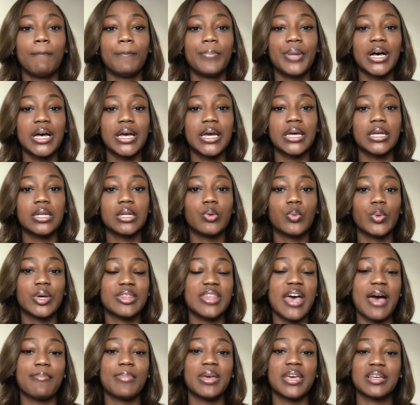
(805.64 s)
But with
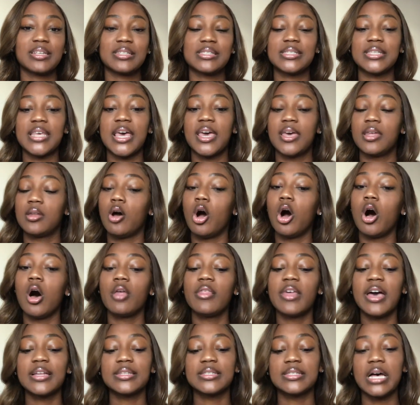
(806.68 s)
that being said, all
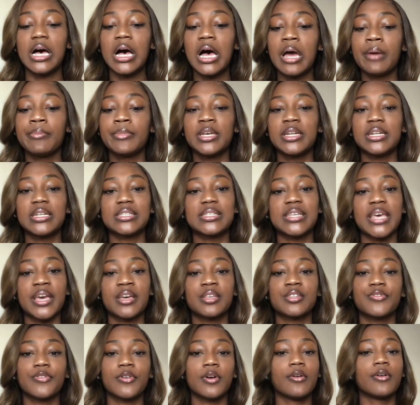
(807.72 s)
that time that it
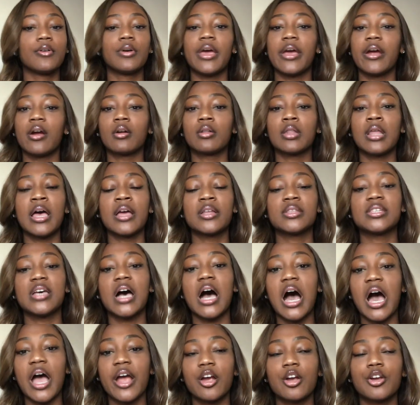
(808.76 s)
takes for an airline to
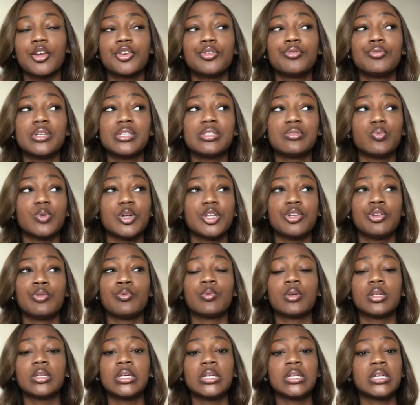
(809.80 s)
hire you is when you
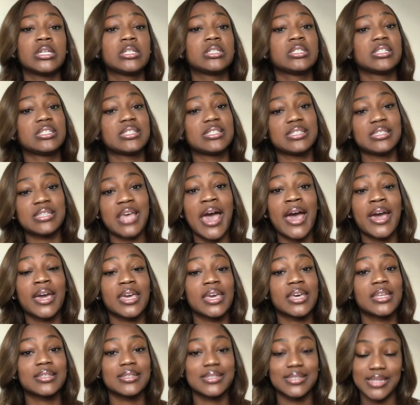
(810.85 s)
really need to
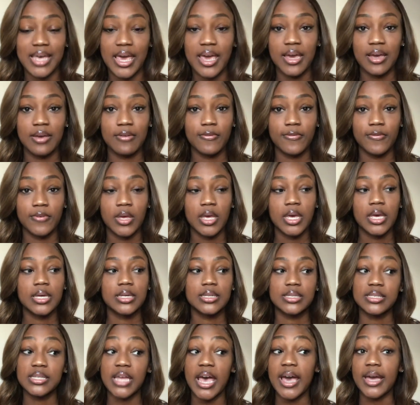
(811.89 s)
stack and save.
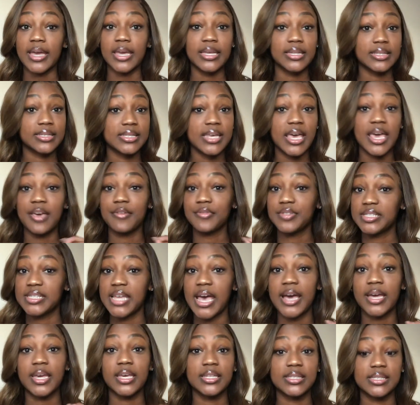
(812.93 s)
Stack and save,
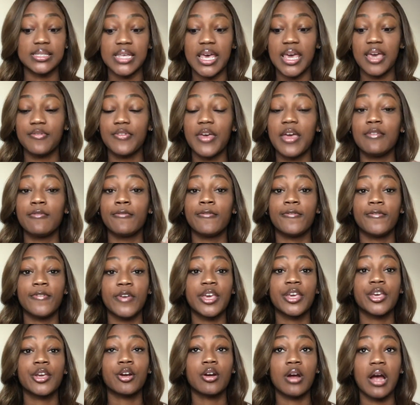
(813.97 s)
stack and save, and
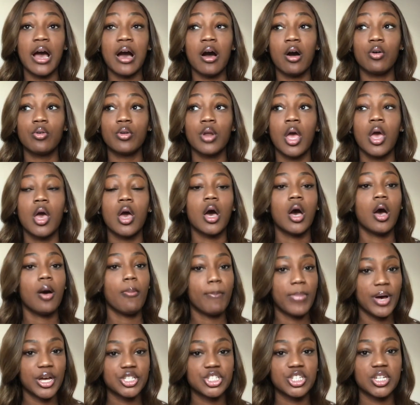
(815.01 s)
figure out a
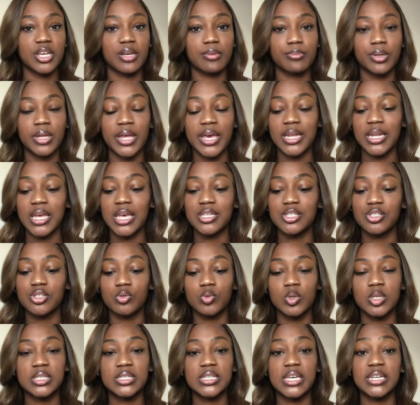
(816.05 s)
budgeting plan as
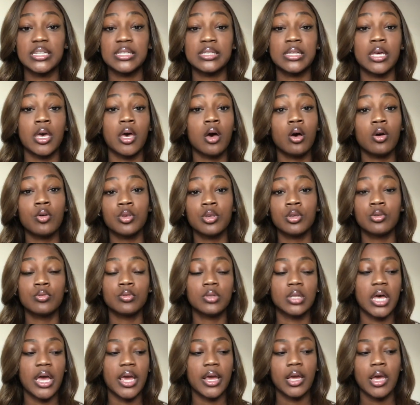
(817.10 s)
soon as they tell
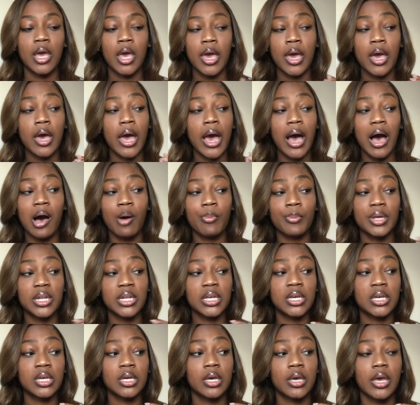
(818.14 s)
you, like, how
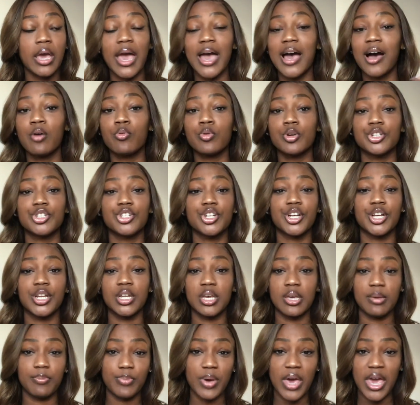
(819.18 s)
many hours you're
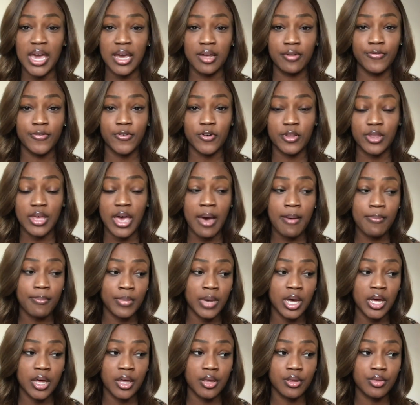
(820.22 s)
gonna get paid for that
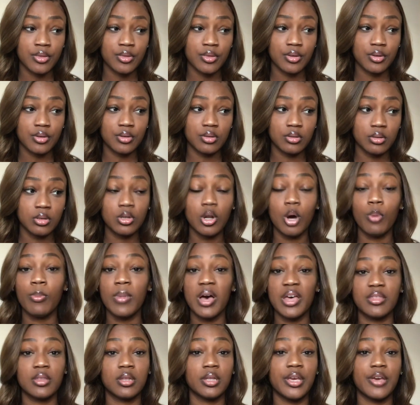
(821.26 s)
month. You know,
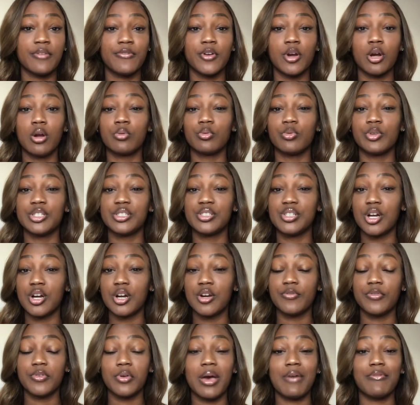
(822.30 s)
monthly, if you're on
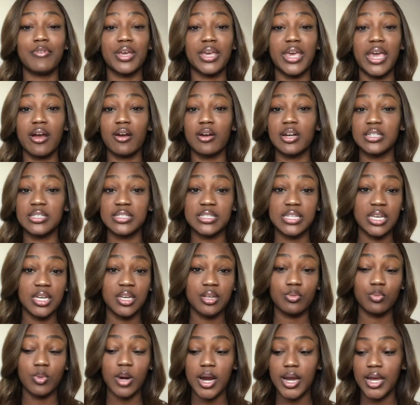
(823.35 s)
reserve, you have a
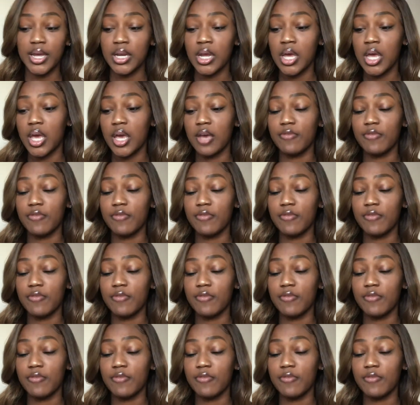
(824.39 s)
guaranteed rate.